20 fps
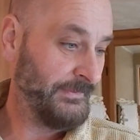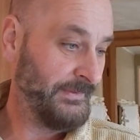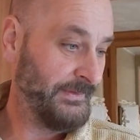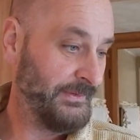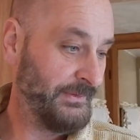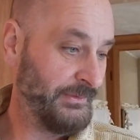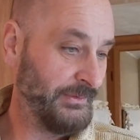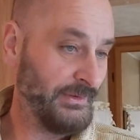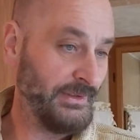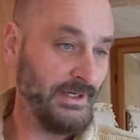
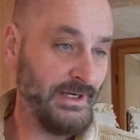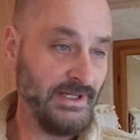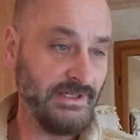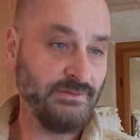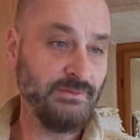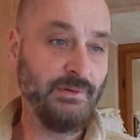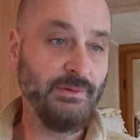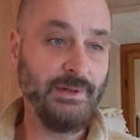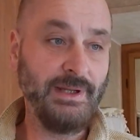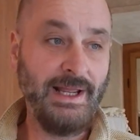organize
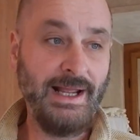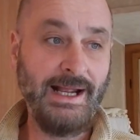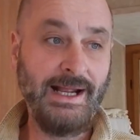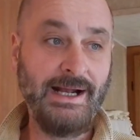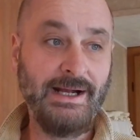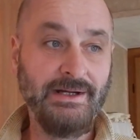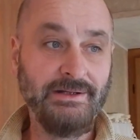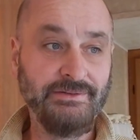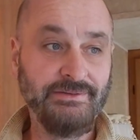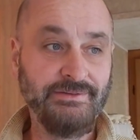what we
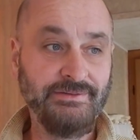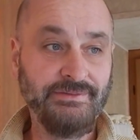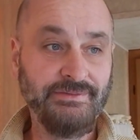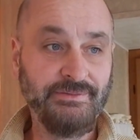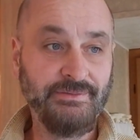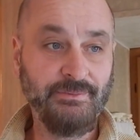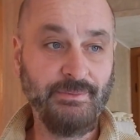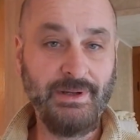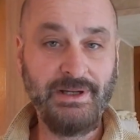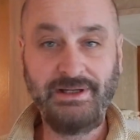have,
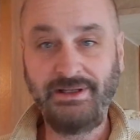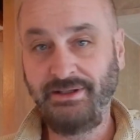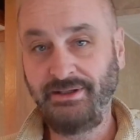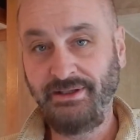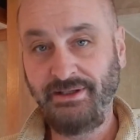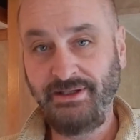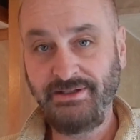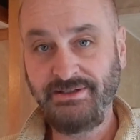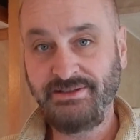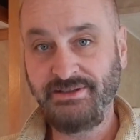make it
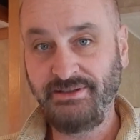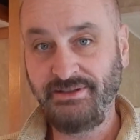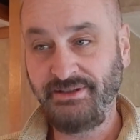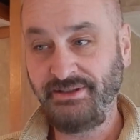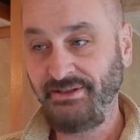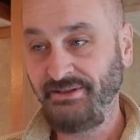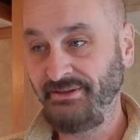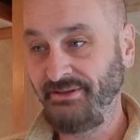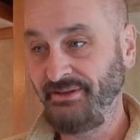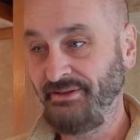
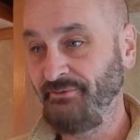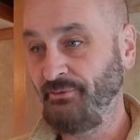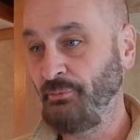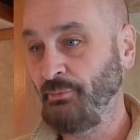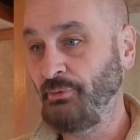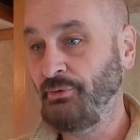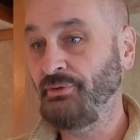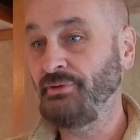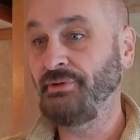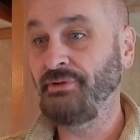easily
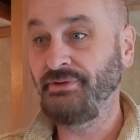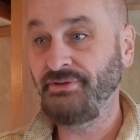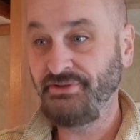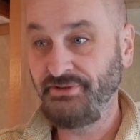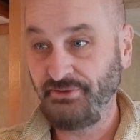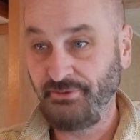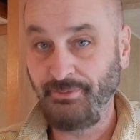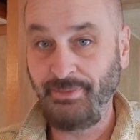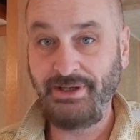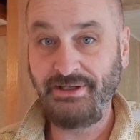livable and
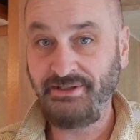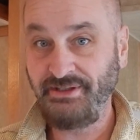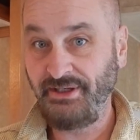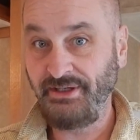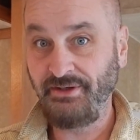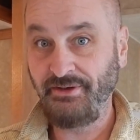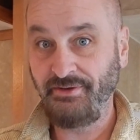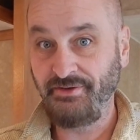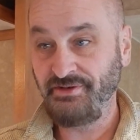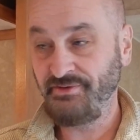still maintain
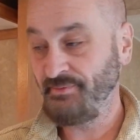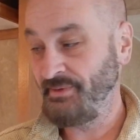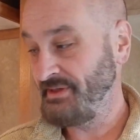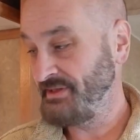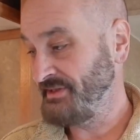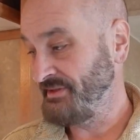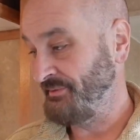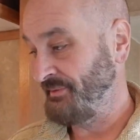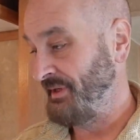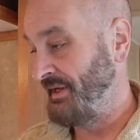all the
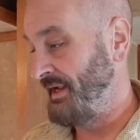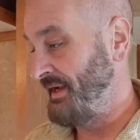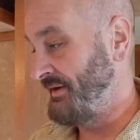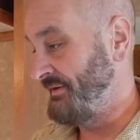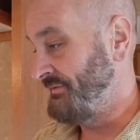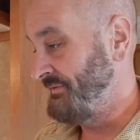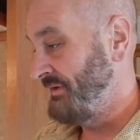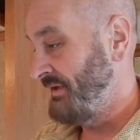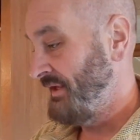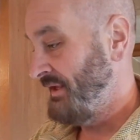space that we
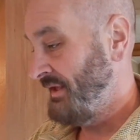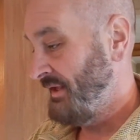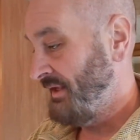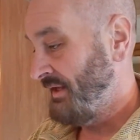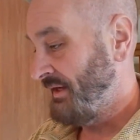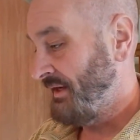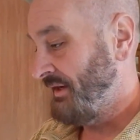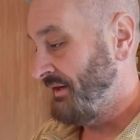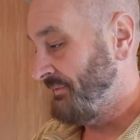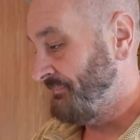have.
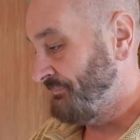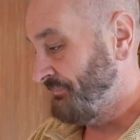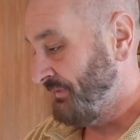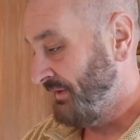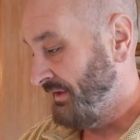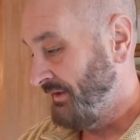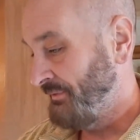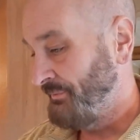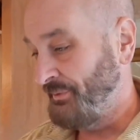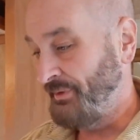
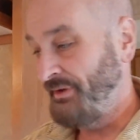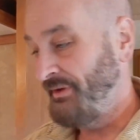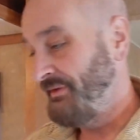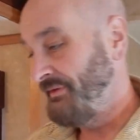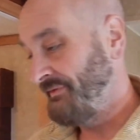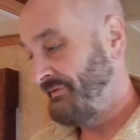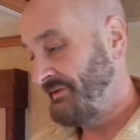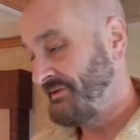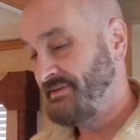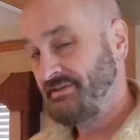One of the
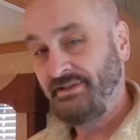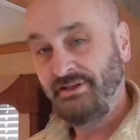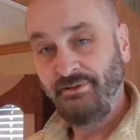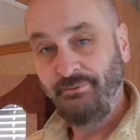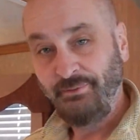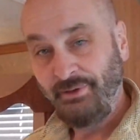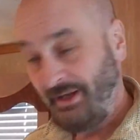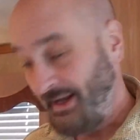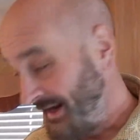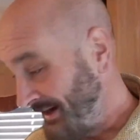things that
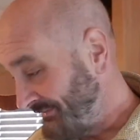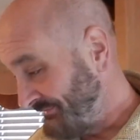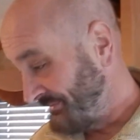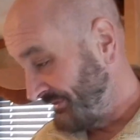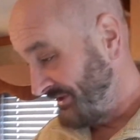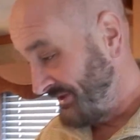we have right